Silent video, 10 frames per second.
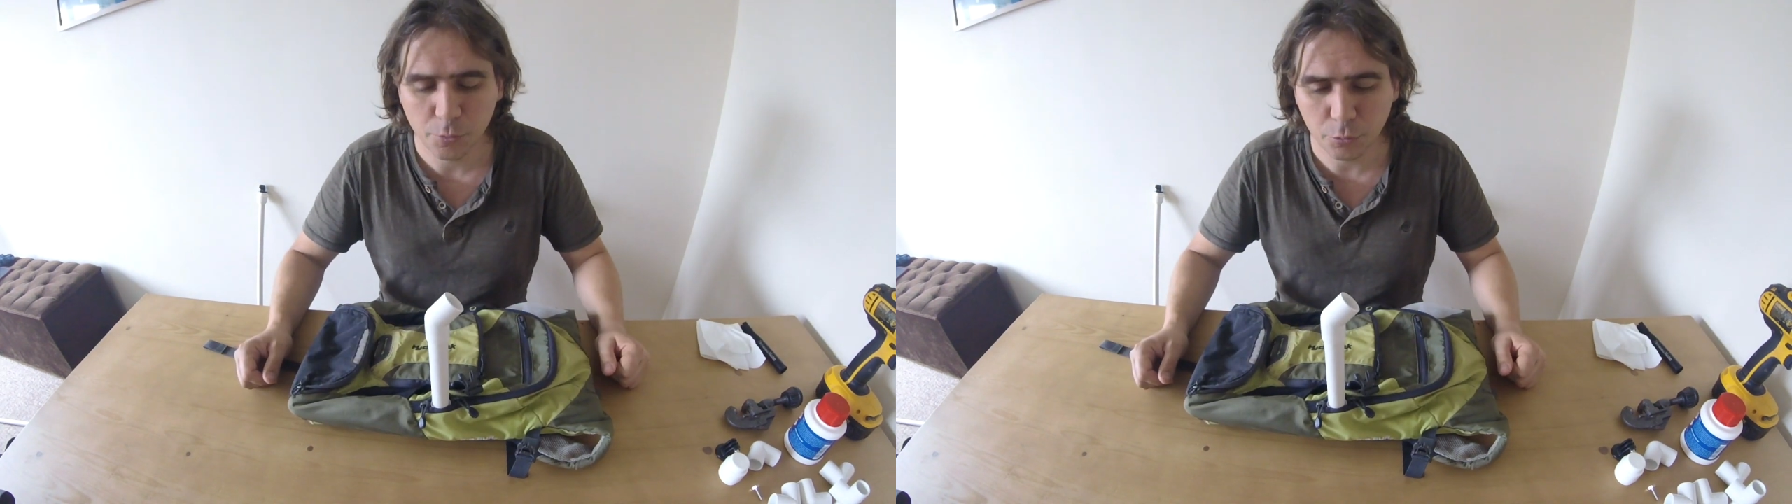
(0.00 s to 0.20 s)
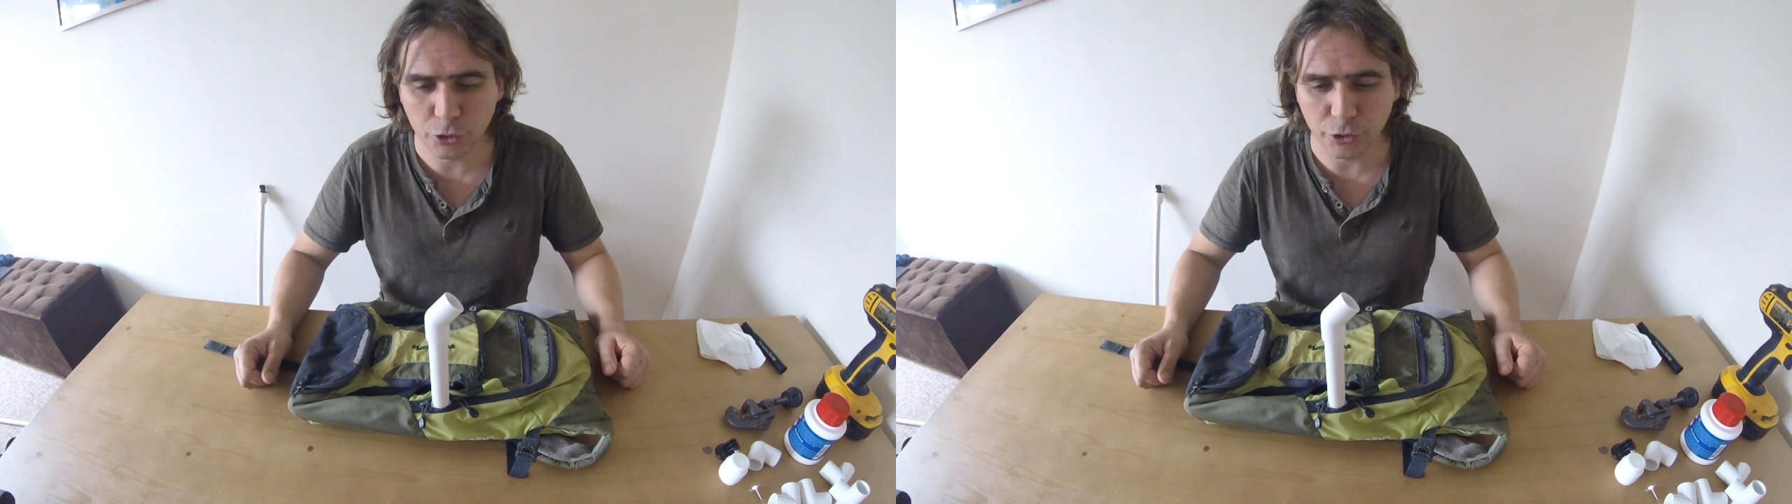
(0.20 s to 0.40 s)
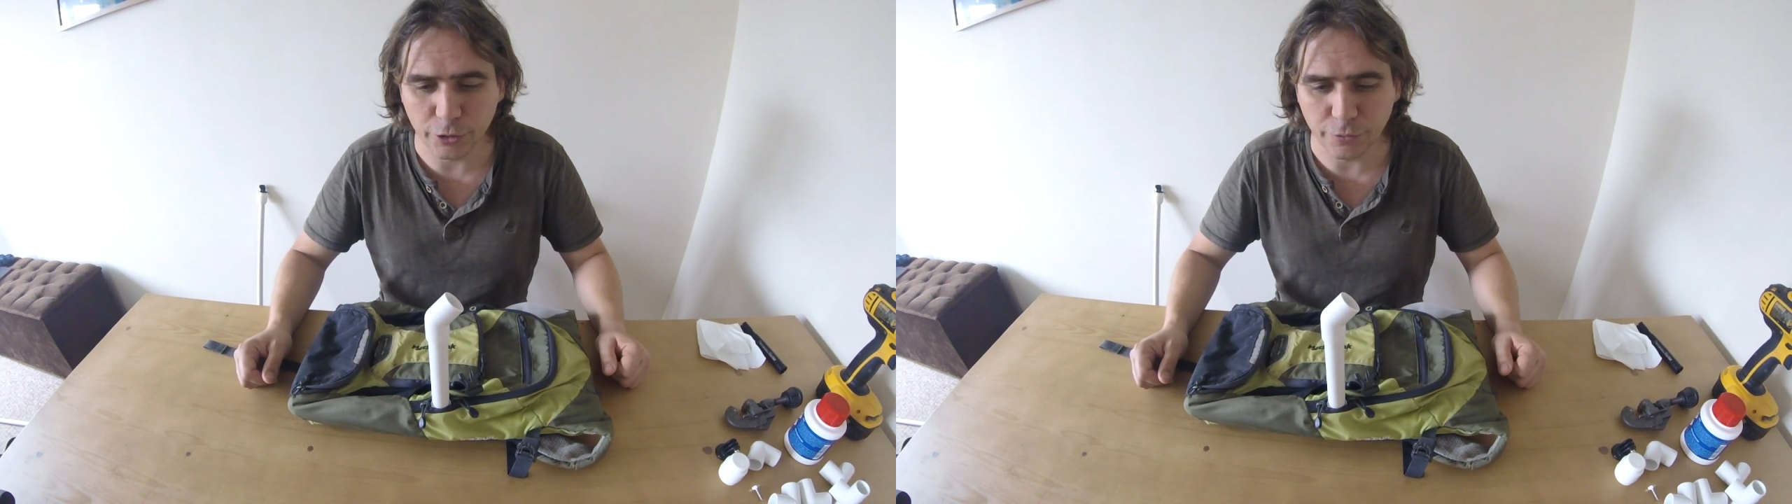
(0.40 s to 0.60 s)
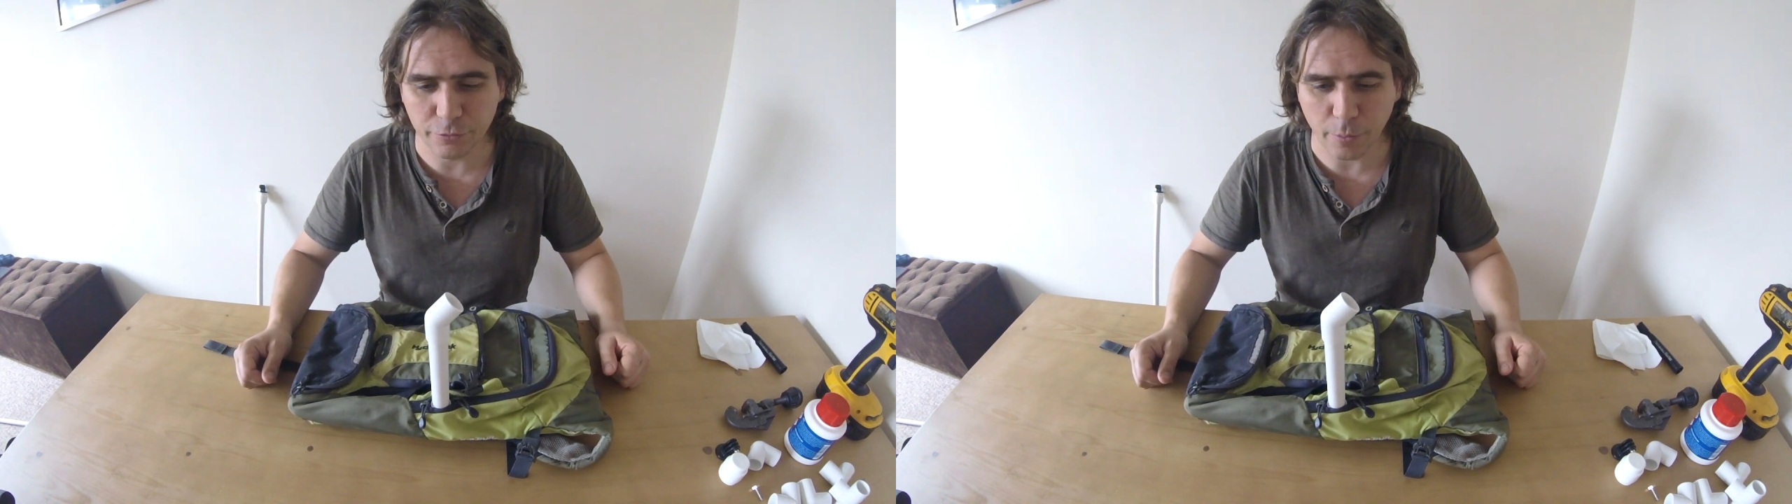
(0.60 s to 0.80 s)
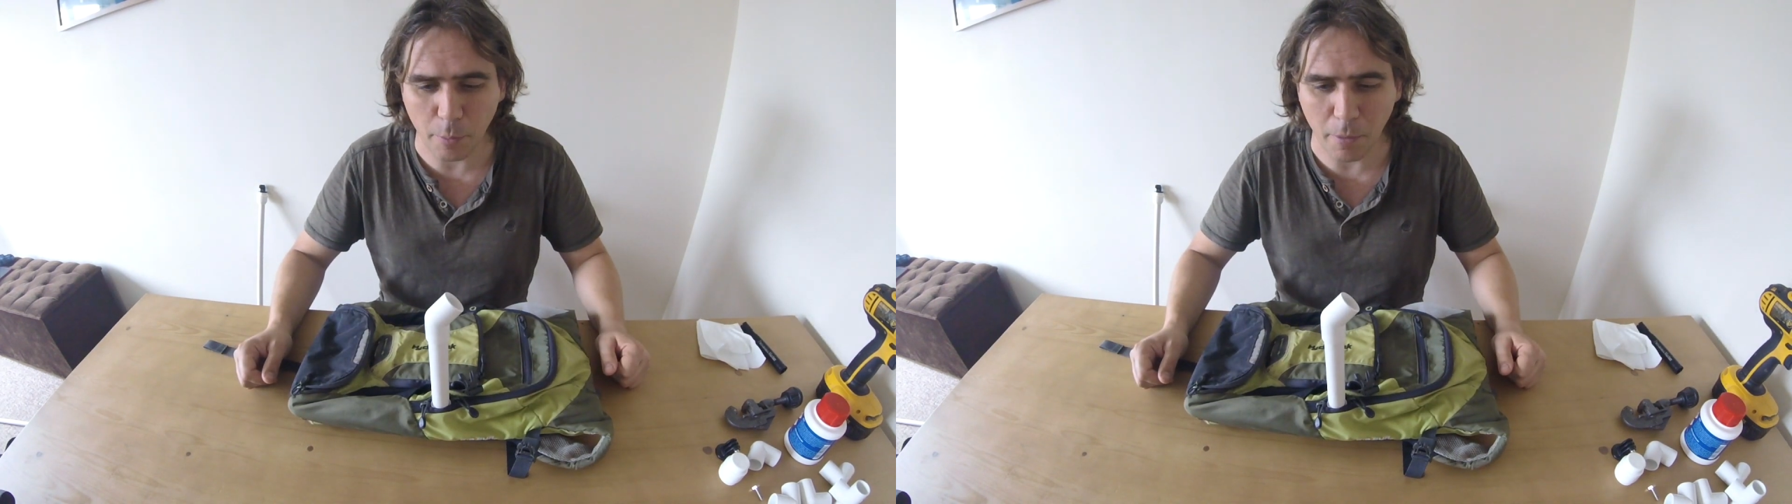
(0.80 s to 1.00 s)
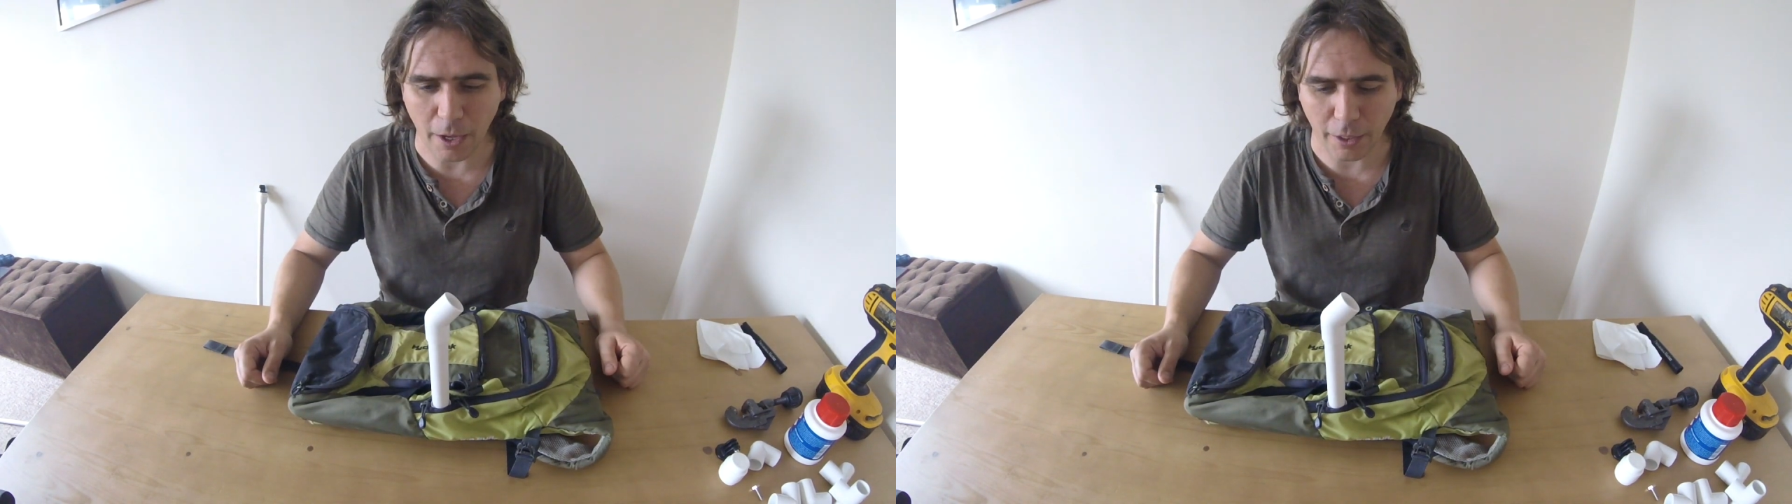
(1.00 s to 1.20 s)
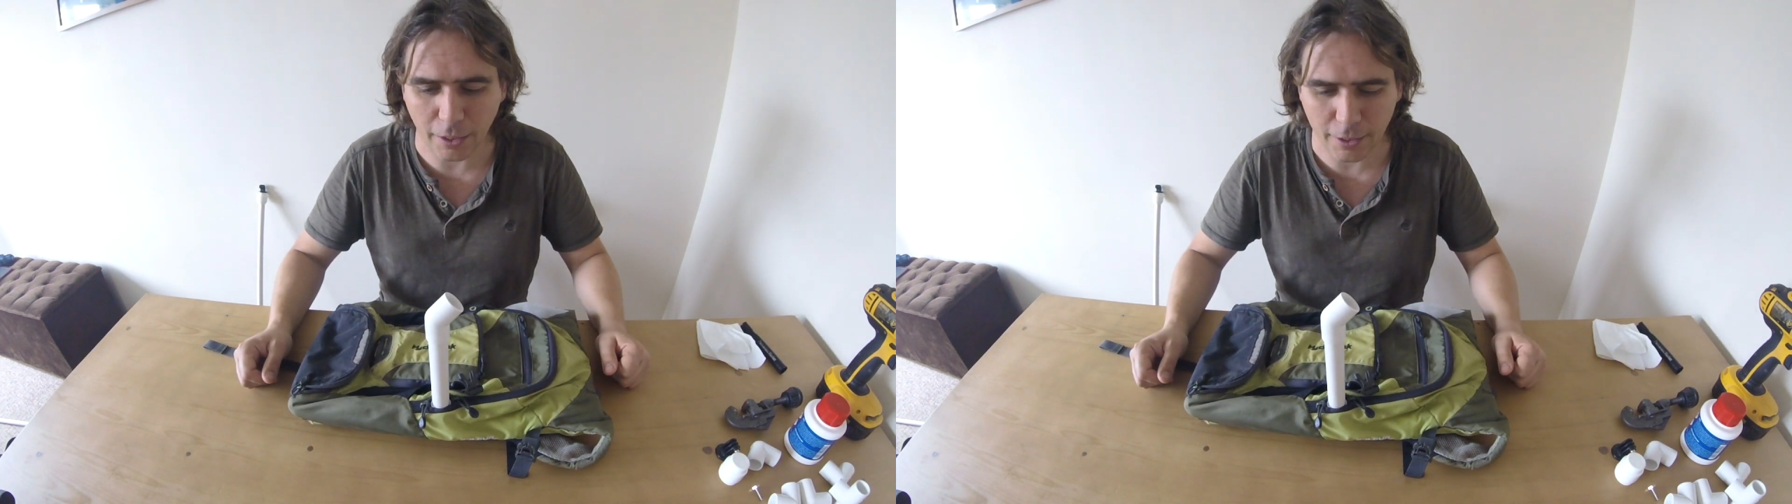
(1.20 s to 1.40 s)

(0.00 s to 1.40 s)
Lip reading: protruding from the bag.